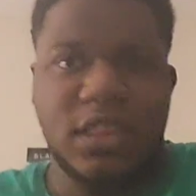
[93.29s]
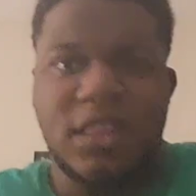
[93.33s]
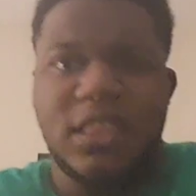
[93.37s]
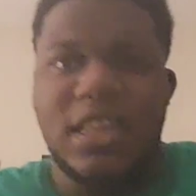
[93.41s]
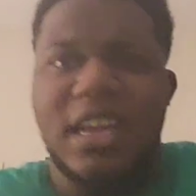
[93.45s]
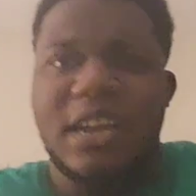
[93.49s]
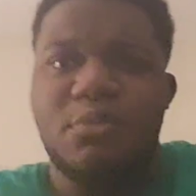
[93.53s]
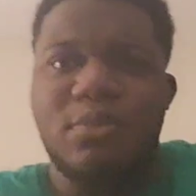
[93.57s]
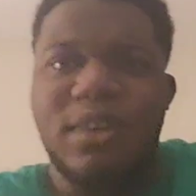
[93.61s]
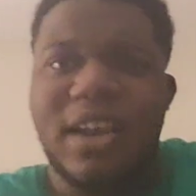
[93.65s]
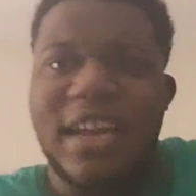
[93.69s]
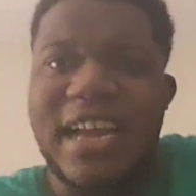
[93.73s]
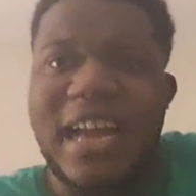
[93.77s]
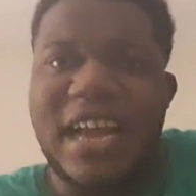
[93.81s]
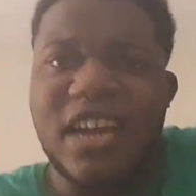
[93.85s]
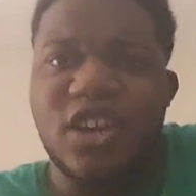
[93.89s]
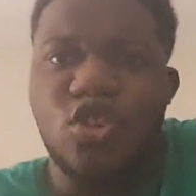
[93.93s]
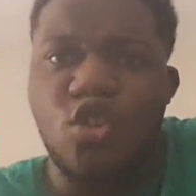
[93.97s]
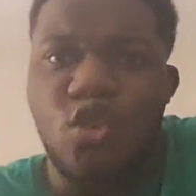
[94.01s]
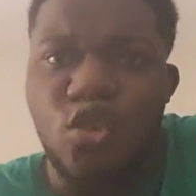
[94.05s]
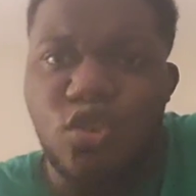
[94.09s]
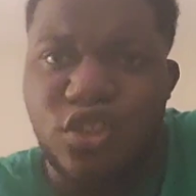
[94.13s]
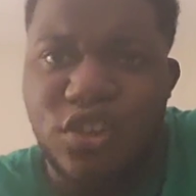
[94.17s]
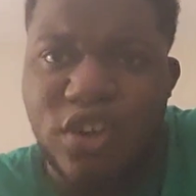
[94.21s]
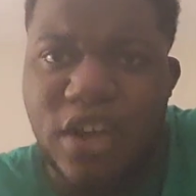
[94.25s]
Like when I got
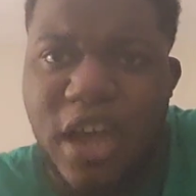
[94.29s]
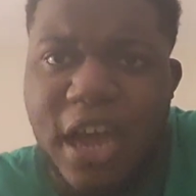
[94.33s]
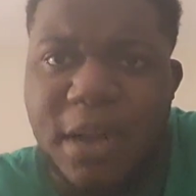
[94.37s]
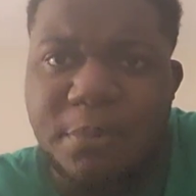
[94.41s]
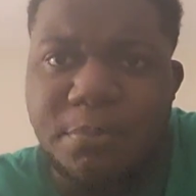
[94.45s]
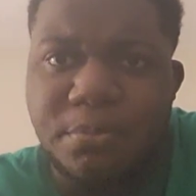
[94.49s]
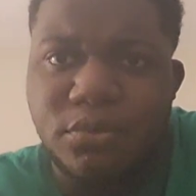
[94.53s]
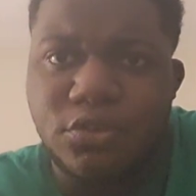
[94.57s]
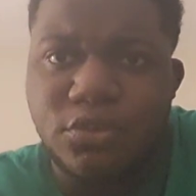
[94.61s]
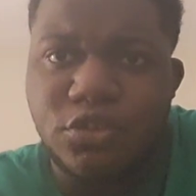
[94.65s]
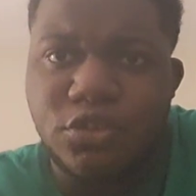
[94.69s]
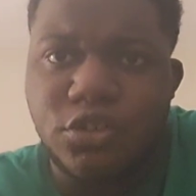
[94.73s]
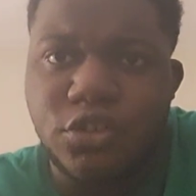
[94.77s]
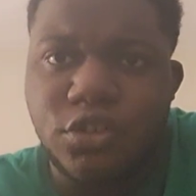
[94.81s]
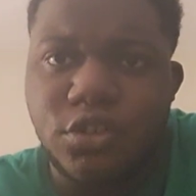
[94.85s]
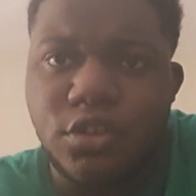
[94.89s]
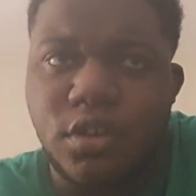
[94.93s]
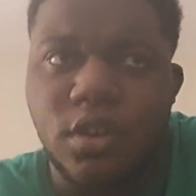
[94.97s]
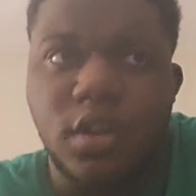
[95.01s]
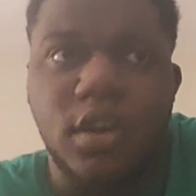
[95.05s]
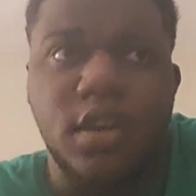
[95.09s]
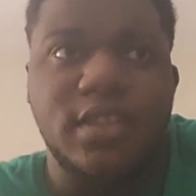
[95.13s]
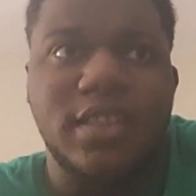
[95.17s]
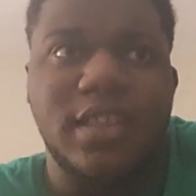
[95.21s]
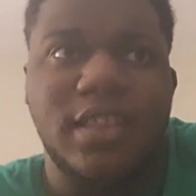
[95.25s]
Gorr the God Butcher,
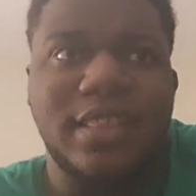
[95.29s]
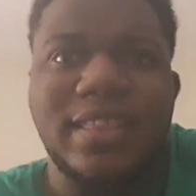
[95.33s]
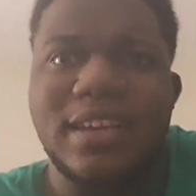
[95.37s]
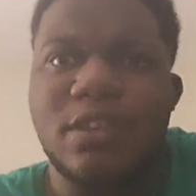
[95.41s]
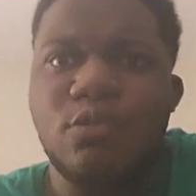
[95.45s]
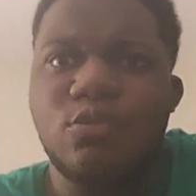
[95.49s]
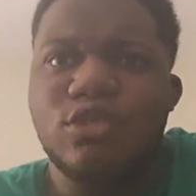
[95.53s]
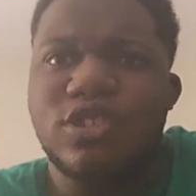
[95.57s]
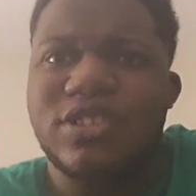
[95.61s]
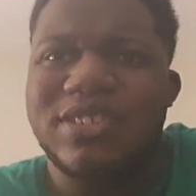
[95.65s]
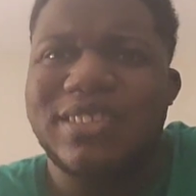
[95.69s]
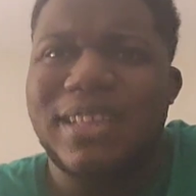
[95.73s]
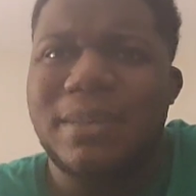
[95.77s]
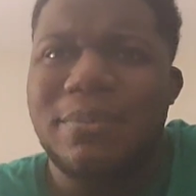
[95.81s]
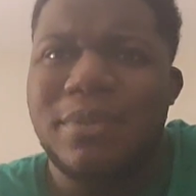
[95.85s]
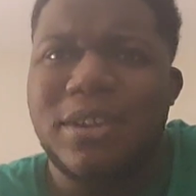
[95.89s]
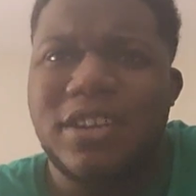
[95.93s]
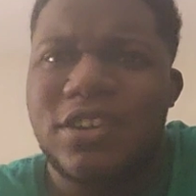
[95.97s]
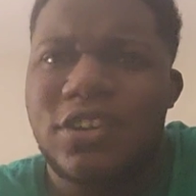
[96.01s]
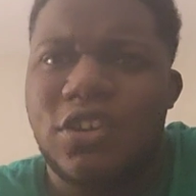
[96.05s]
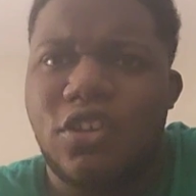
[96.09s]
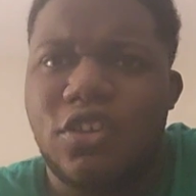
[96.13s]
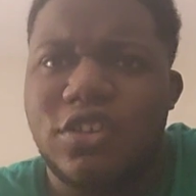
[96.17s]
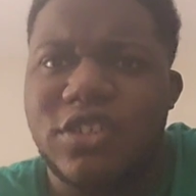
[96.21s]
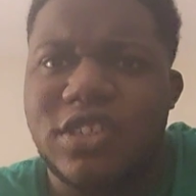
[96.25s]
that thing was limited
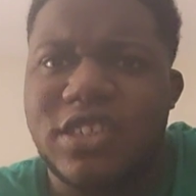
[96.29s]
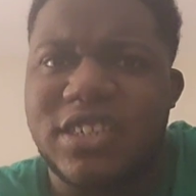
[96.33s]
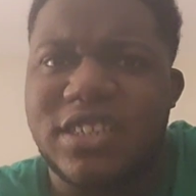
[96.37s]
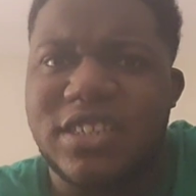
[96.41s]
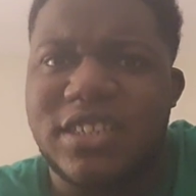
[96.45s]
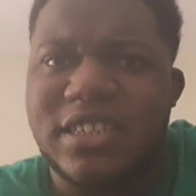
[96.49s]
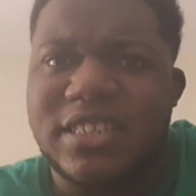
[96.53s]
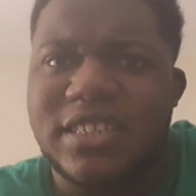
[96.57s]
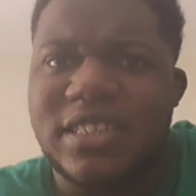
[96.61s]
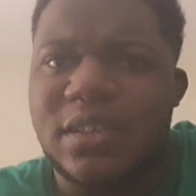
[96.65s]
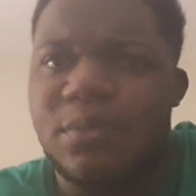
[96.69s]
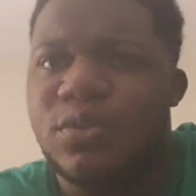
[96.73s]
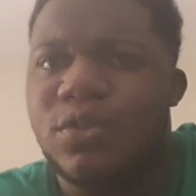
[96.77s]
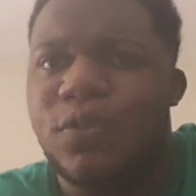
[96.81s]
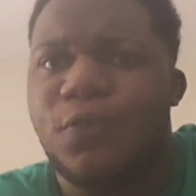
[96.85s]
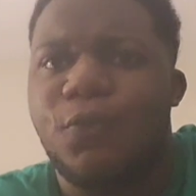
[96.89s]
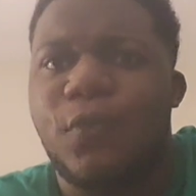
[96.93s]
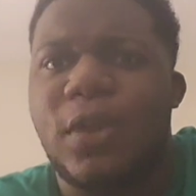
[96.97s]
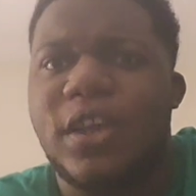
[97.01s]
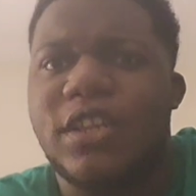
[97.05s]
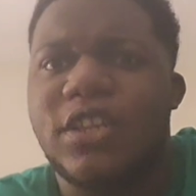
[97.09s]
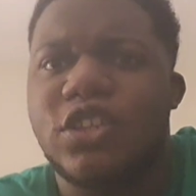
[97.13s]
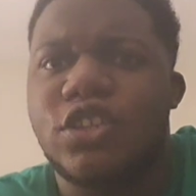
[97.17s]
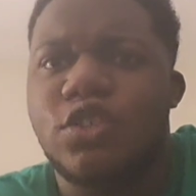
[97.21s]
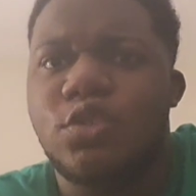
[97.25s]
in articulation. I was
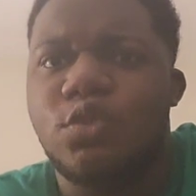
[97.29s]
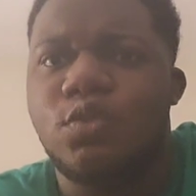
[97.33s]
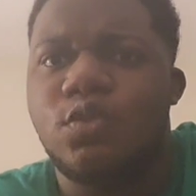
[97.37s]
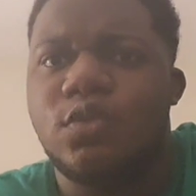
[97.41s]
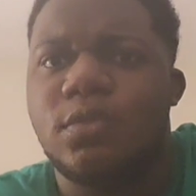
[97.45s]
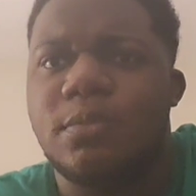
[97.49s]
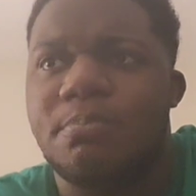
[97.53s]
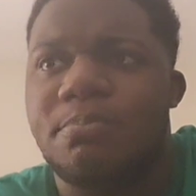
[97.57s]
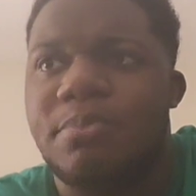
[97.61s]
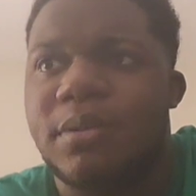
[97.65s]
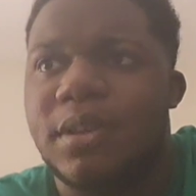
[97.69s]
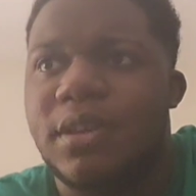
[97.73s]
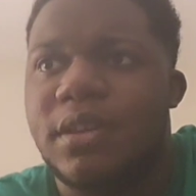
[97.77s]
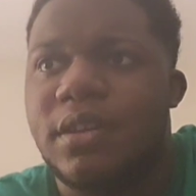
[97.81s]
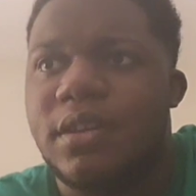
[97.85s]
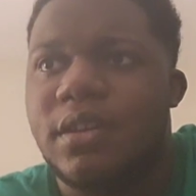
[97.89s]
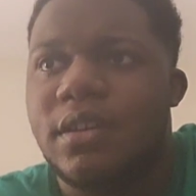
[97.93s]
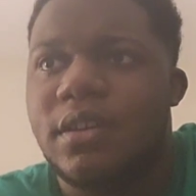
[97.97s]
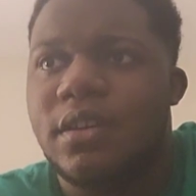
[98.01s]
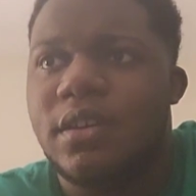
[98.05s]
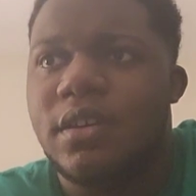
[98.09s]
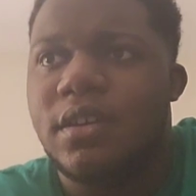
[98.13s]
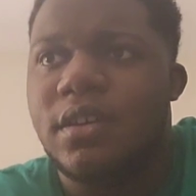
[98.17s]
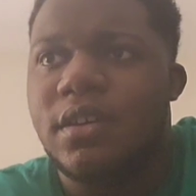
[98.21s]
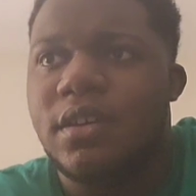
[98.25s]
afraid to use them, but
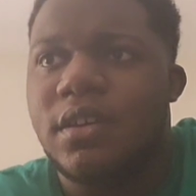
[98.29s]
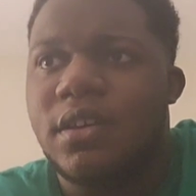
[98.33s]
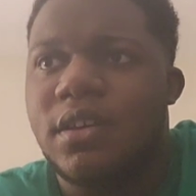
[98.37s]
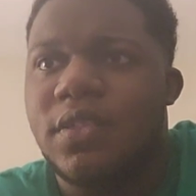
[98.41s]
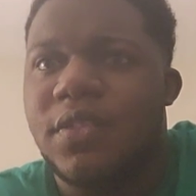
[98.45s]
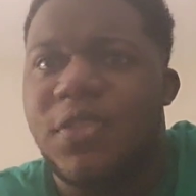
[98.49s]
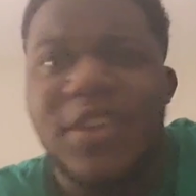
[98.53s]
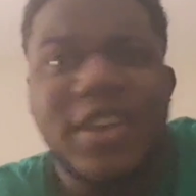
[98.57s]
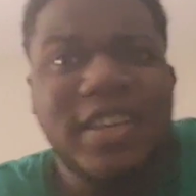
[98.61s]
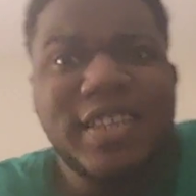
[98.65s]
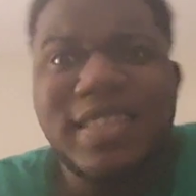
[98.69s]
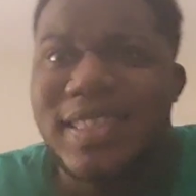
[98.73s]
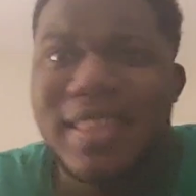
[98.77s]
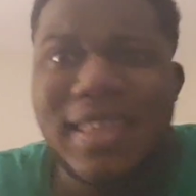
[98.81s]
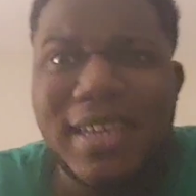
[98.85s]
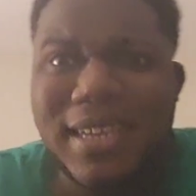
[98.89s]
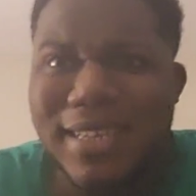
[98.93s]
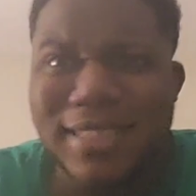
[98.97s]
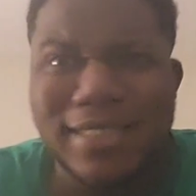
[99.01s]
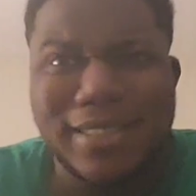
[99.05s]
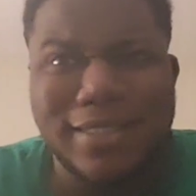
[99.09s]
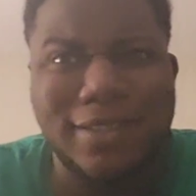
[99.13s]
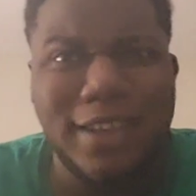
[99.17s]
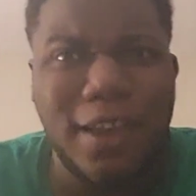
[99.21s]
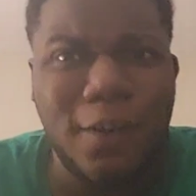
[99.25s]
this thing
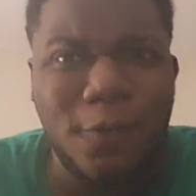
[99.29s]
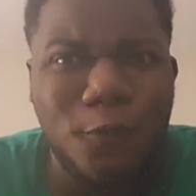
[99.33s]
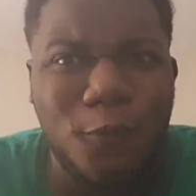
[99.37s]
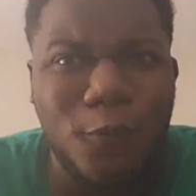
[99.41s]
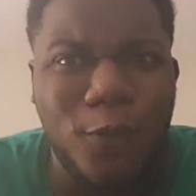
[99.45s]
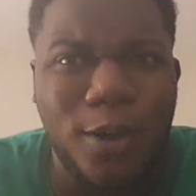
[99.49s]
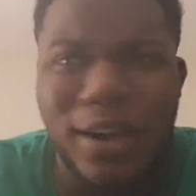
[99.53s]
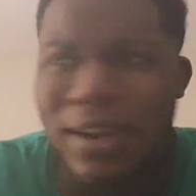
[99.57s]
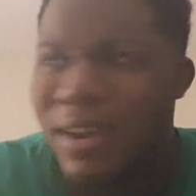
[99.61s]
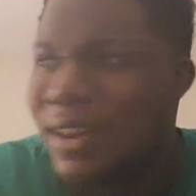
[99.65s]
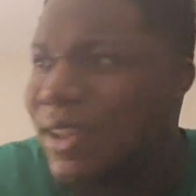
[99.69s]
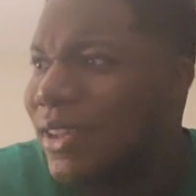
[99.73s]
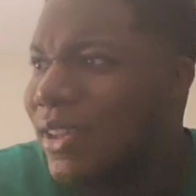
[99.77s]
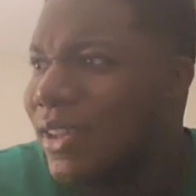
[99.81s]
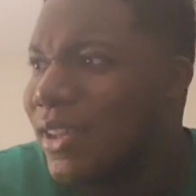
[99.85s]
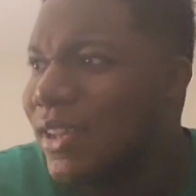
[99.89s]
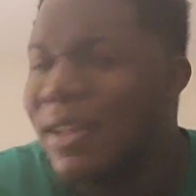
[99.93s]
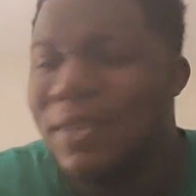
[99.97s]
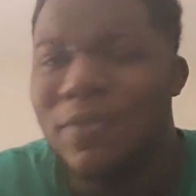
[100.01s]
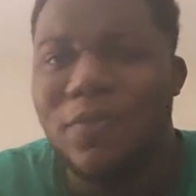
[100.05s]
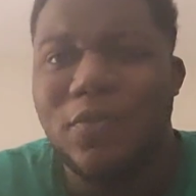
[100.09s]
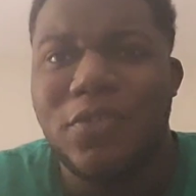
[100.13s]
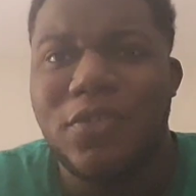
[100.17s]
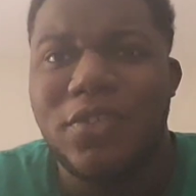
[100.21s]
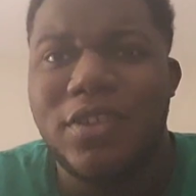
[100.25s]
is different.
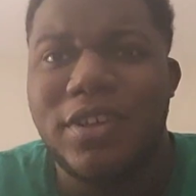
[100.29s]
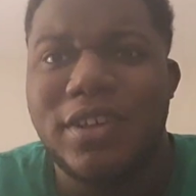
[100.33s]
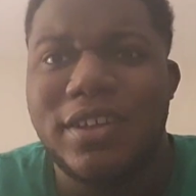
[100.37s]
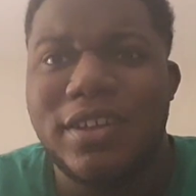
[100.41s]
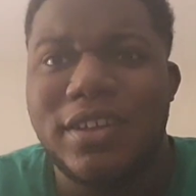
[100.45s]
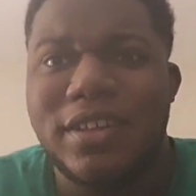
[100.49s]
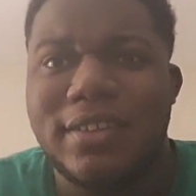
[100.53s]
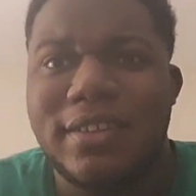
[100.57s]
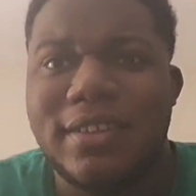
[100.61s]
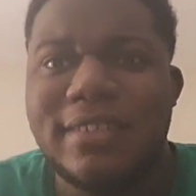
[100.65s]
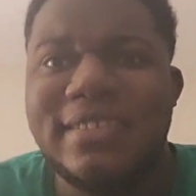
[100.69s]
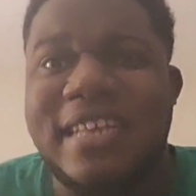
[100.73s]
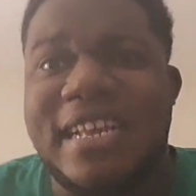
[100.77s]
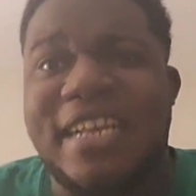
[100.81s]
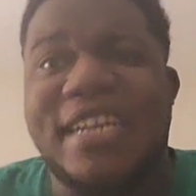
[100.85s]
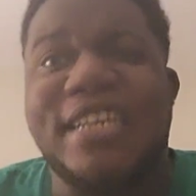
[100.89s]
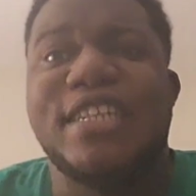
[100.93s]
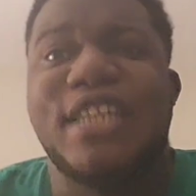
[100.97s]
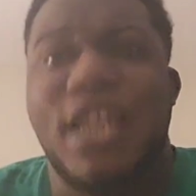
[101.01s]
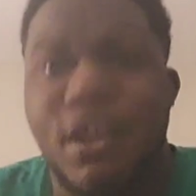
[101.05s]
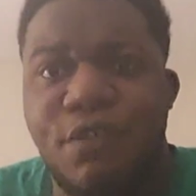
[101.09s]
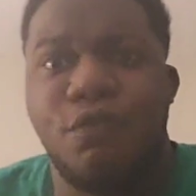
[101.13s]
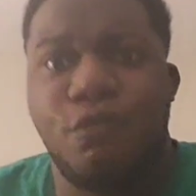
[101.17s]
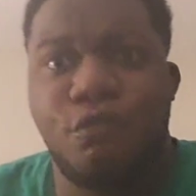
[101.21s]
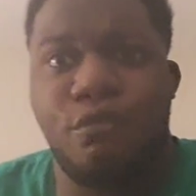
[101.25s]
This thing is
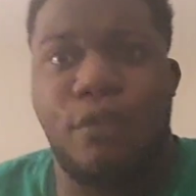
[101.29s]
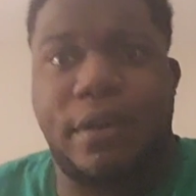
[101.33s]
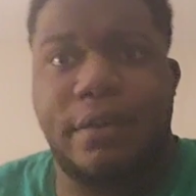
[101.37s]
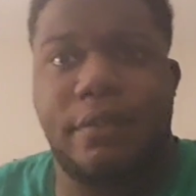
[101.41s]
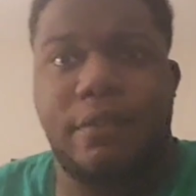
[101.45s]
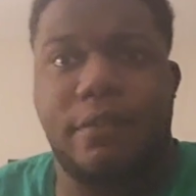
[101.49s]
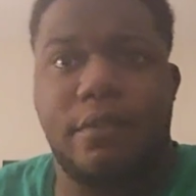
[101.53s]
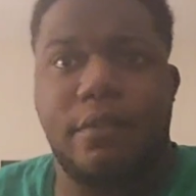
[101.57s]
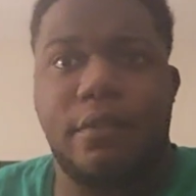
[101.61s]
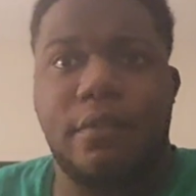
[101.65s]
different.